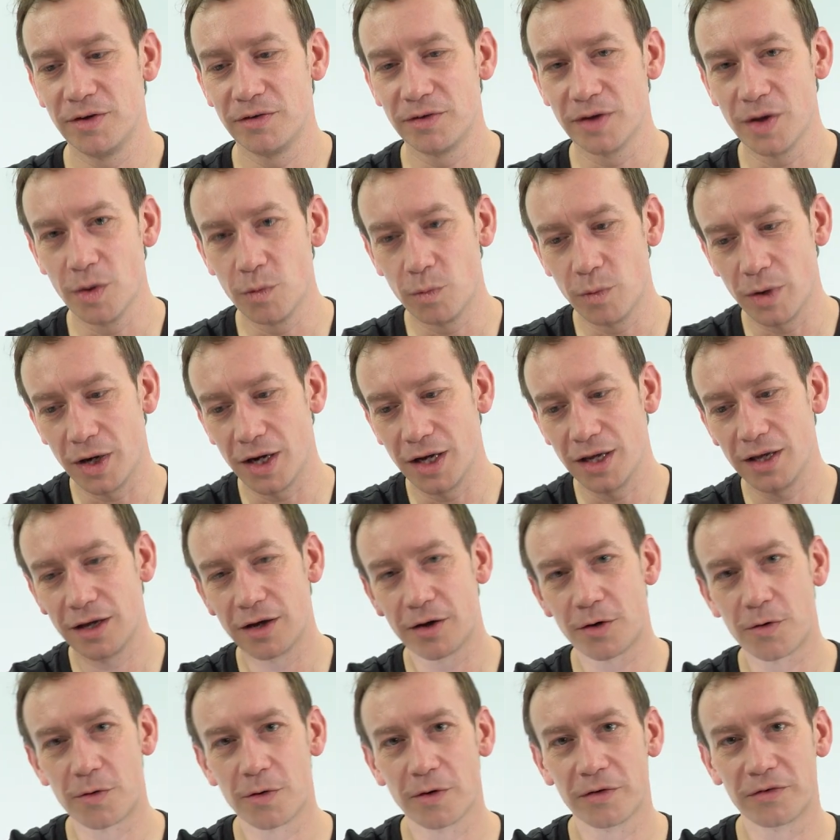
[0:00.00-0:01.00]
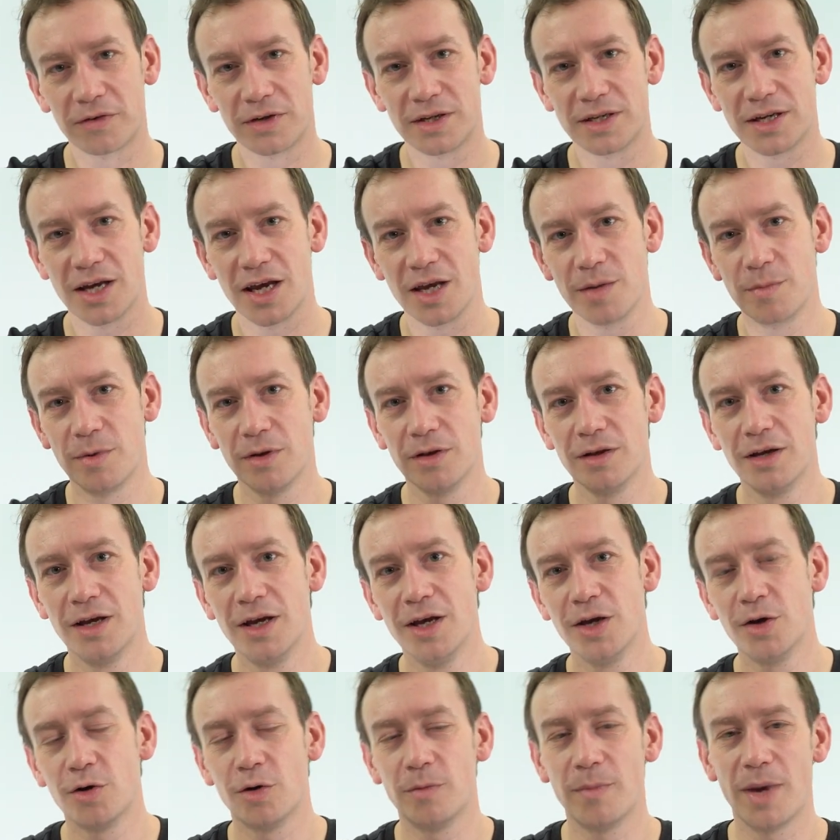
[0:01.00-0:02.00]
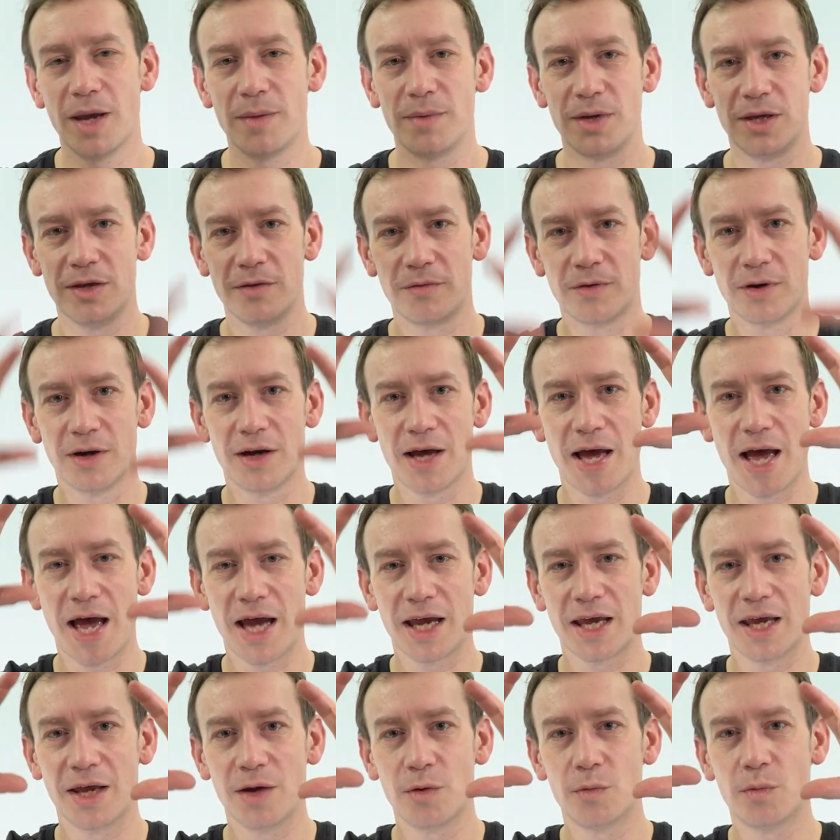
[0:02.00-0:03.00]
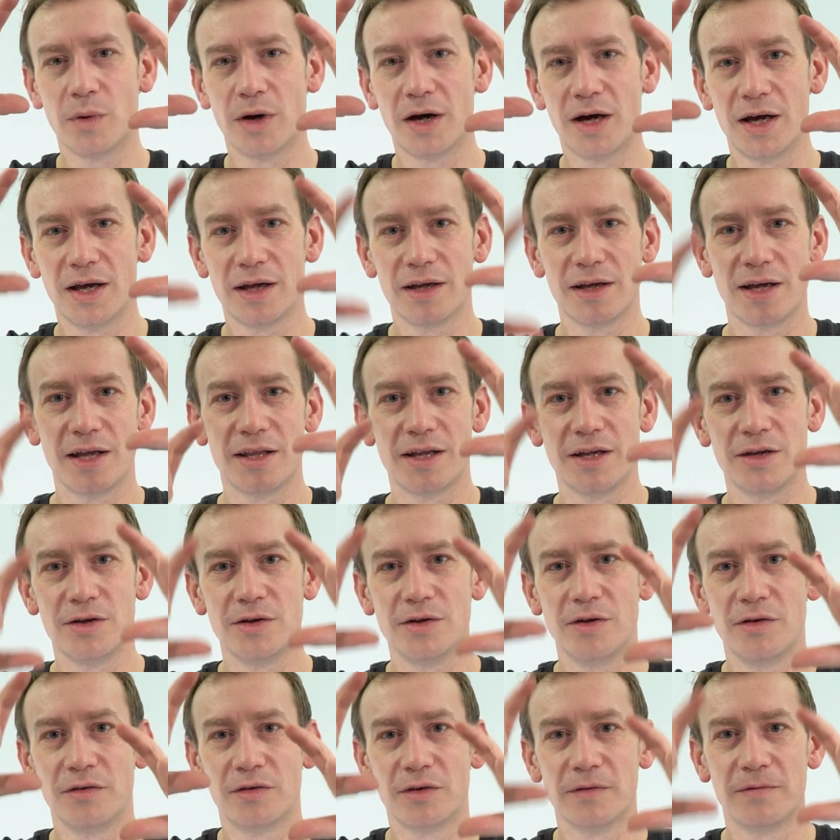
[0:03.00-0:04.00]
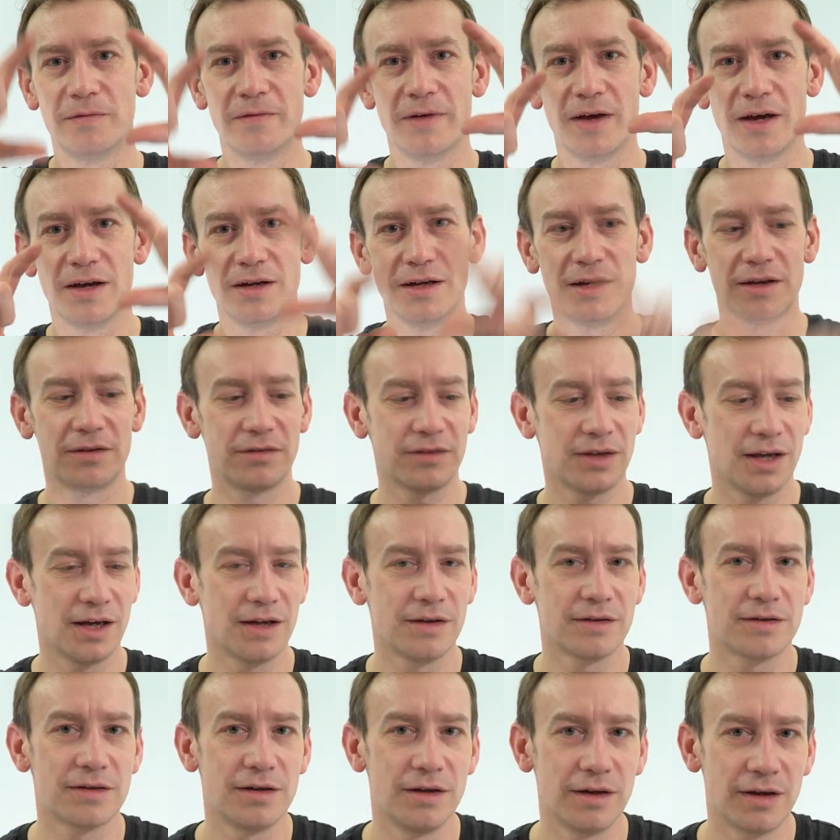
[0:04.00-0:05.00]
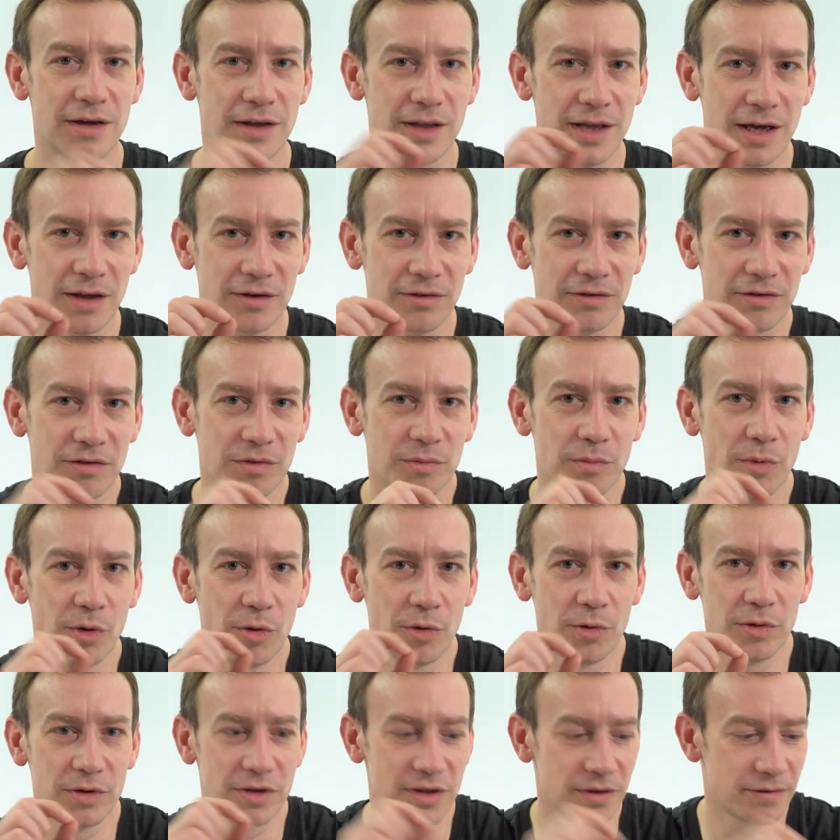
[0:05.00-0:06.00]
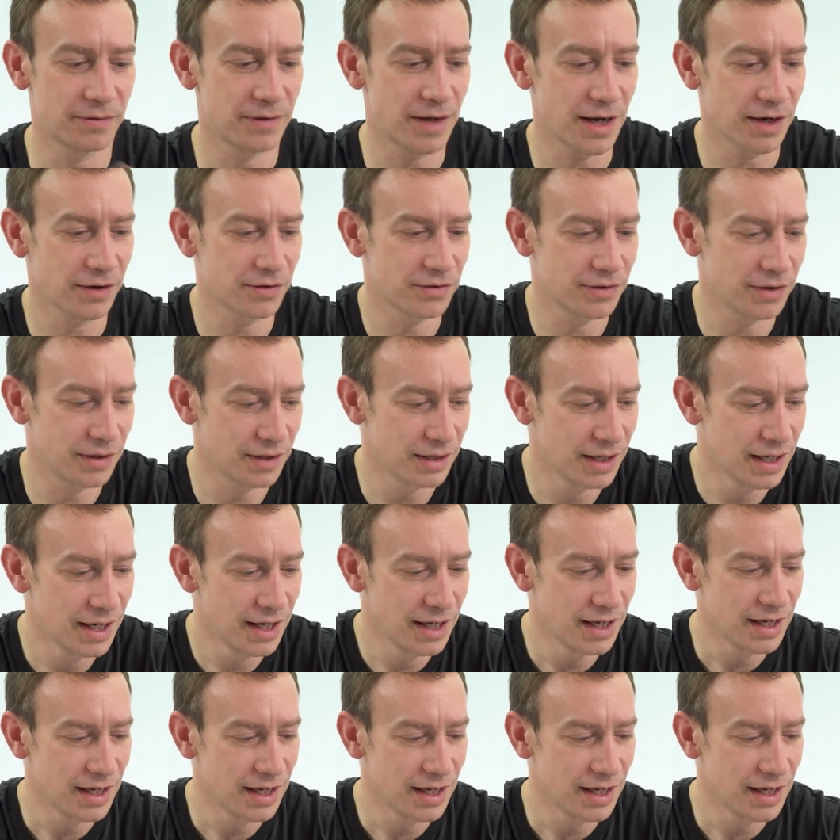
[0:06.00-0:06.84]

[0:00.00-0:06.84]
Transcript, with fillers: using a wire across the table, or maybe you've got a hanging wire and then you use a vernier scale to look at that small deflection.